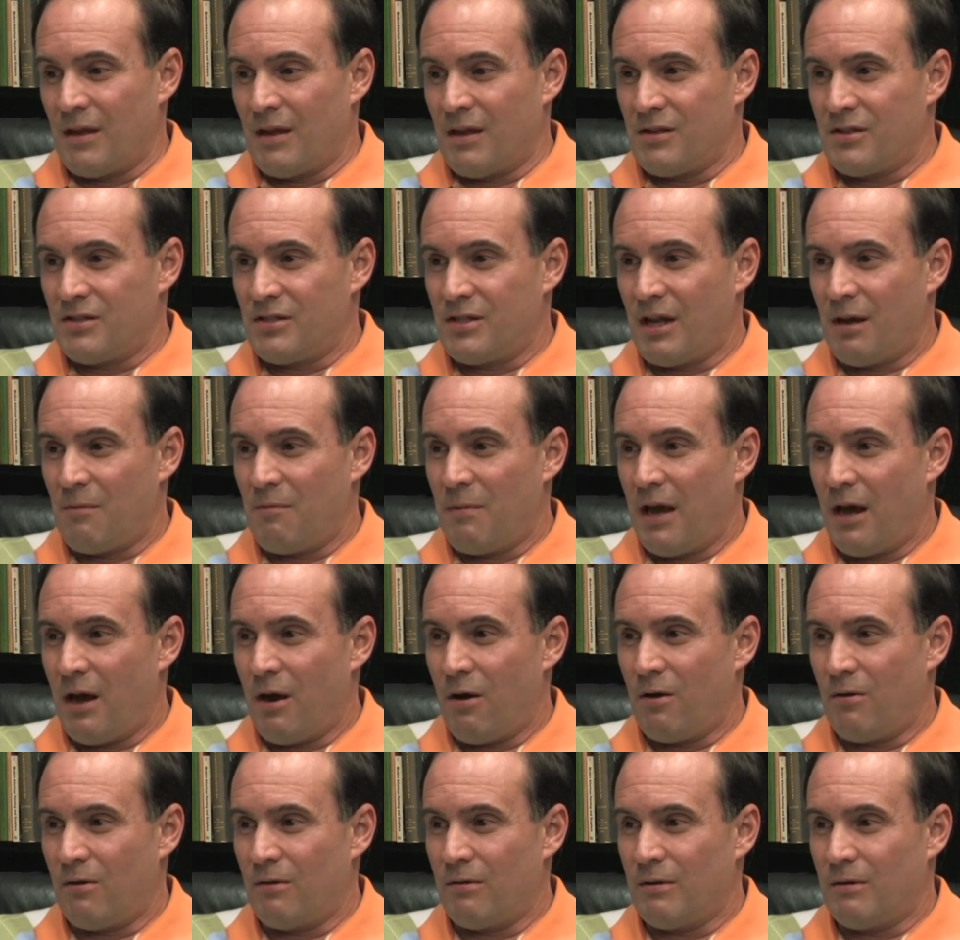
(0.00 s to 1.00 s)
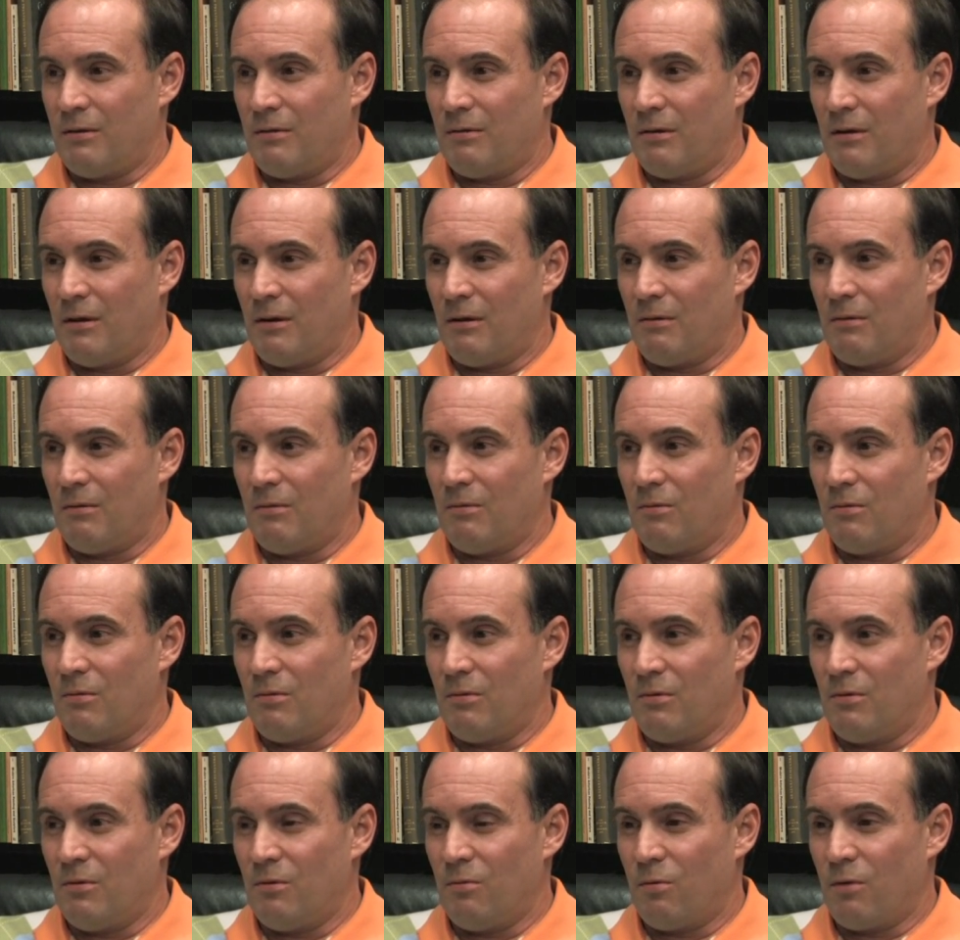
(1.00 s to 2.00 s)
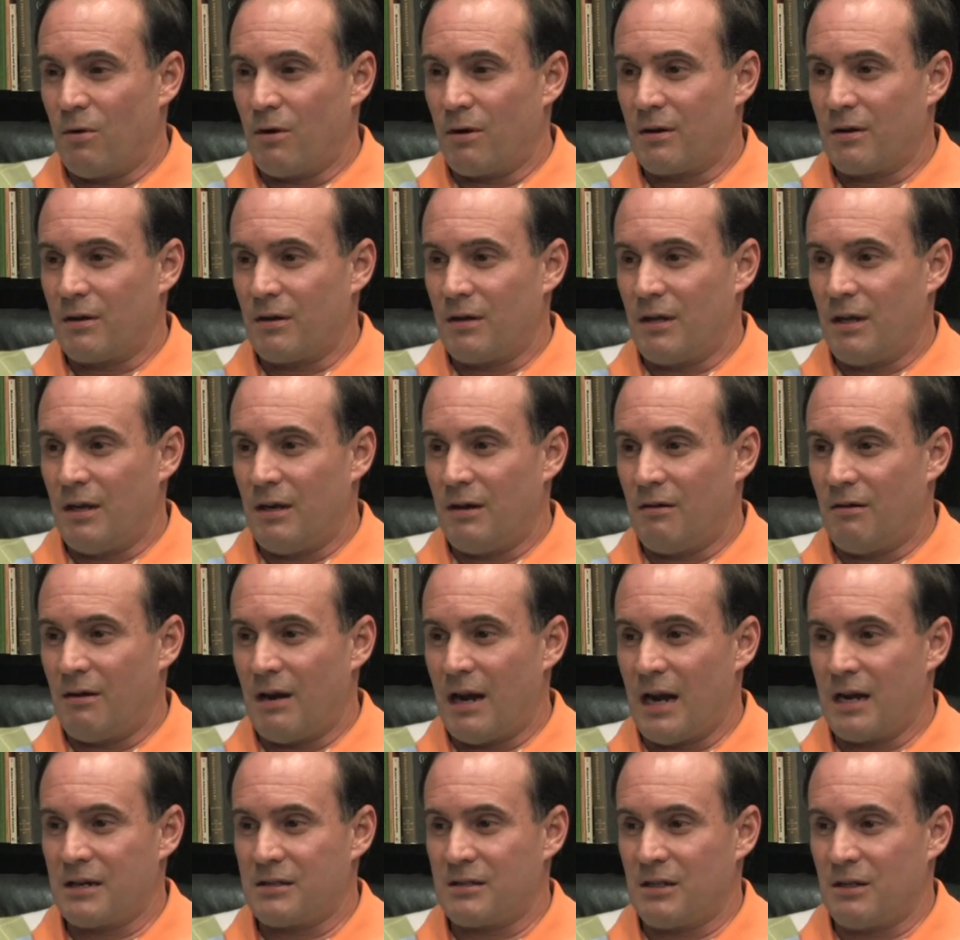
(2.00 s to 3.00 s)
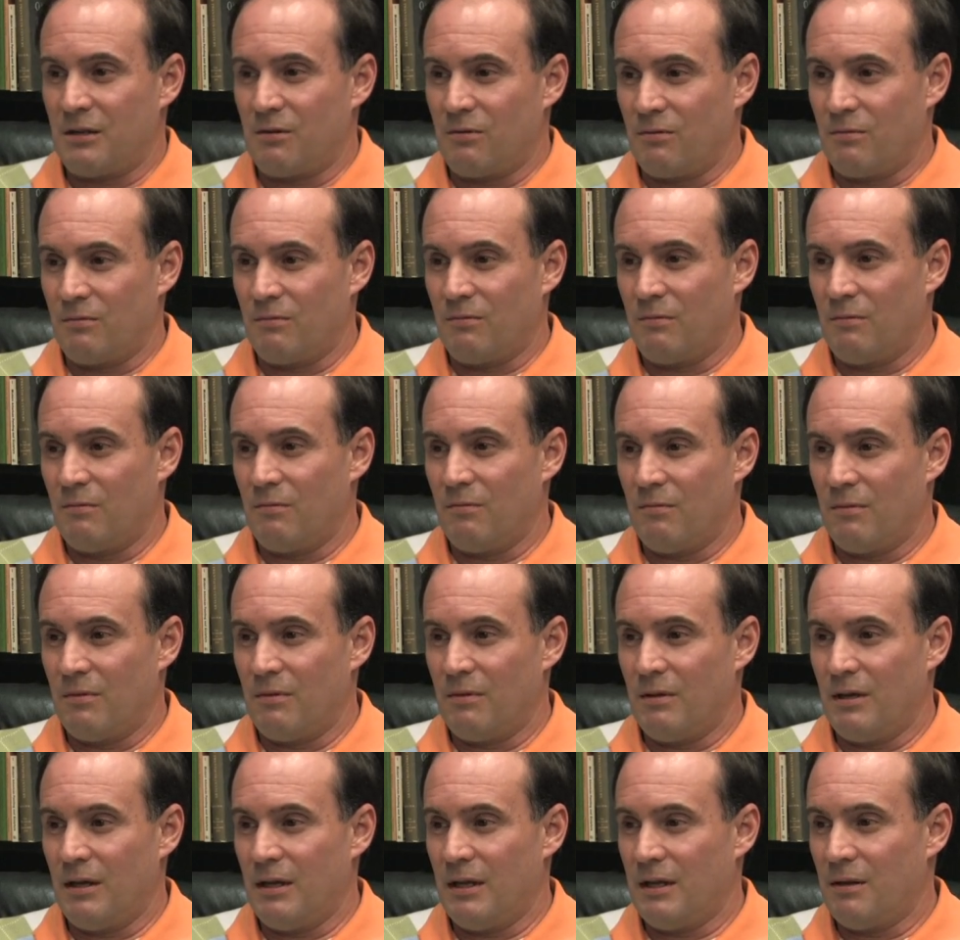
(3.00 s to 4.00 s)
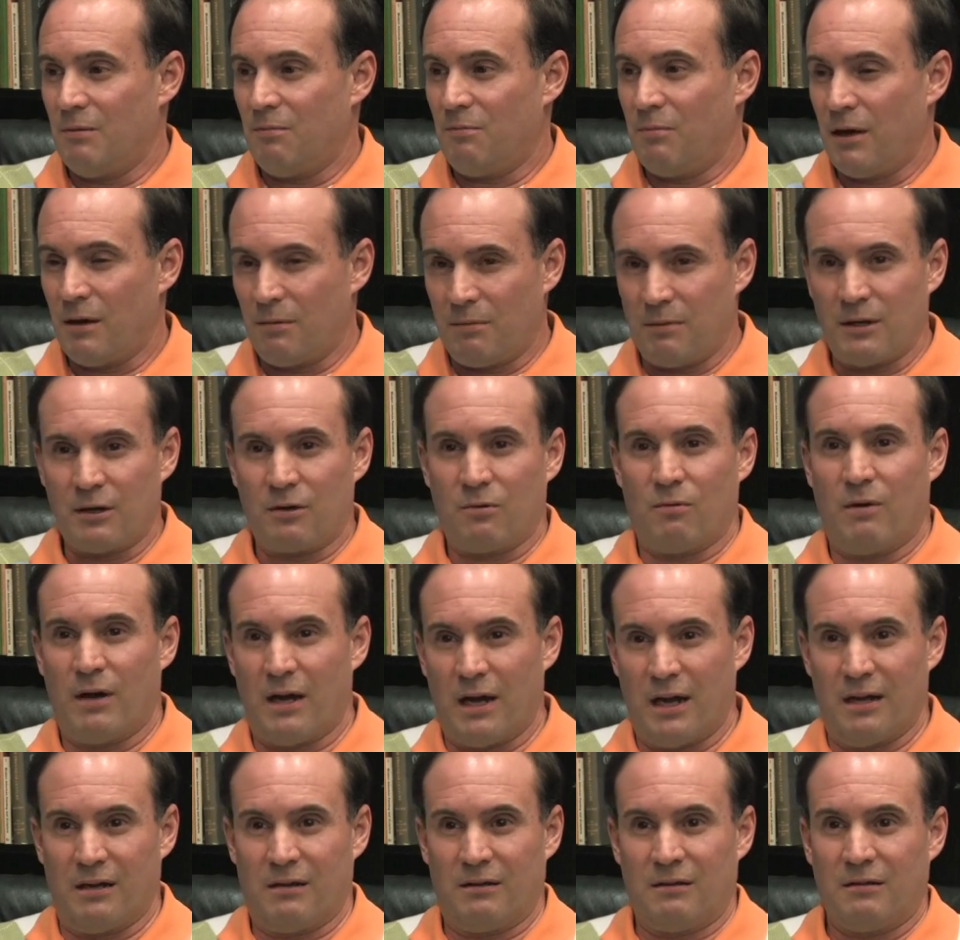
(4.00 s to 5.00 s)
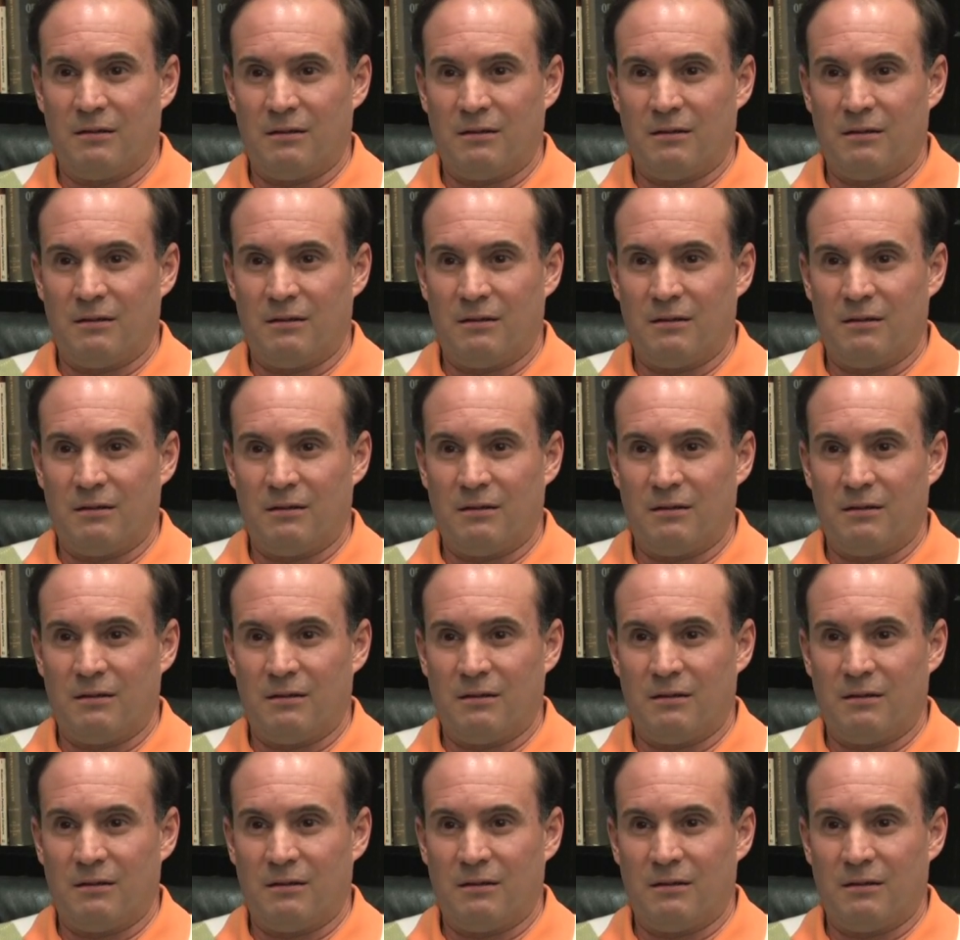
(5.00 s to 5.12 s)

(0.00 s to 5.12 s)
somehow the work interacting in a public way.